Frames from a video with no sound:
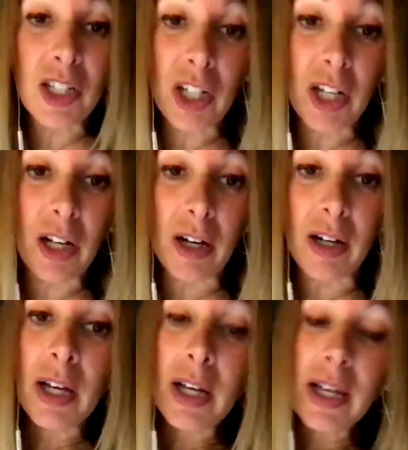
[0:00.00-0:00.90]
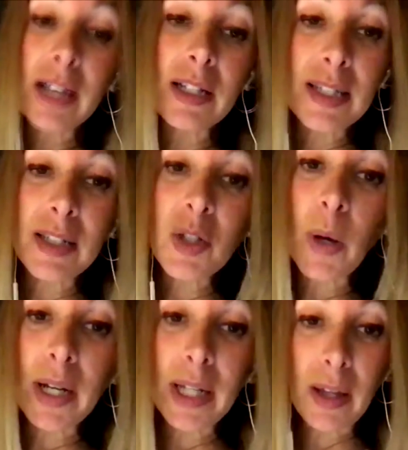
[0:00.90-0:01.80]
year is the
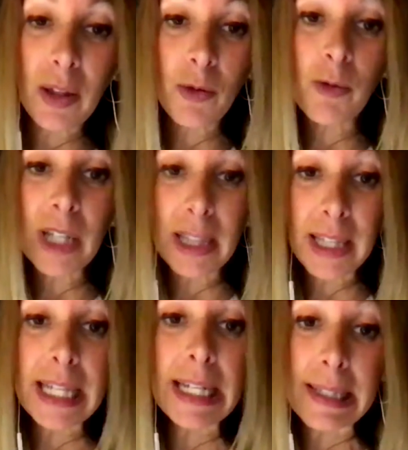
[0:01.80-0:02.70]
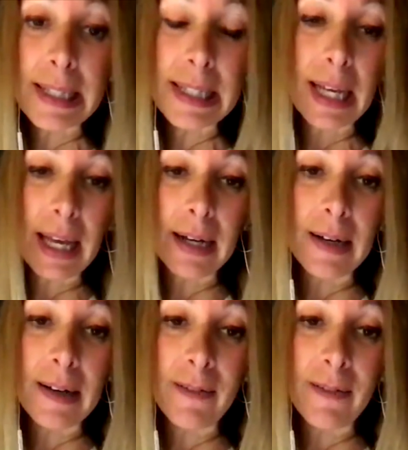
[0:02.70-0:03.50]
20th release of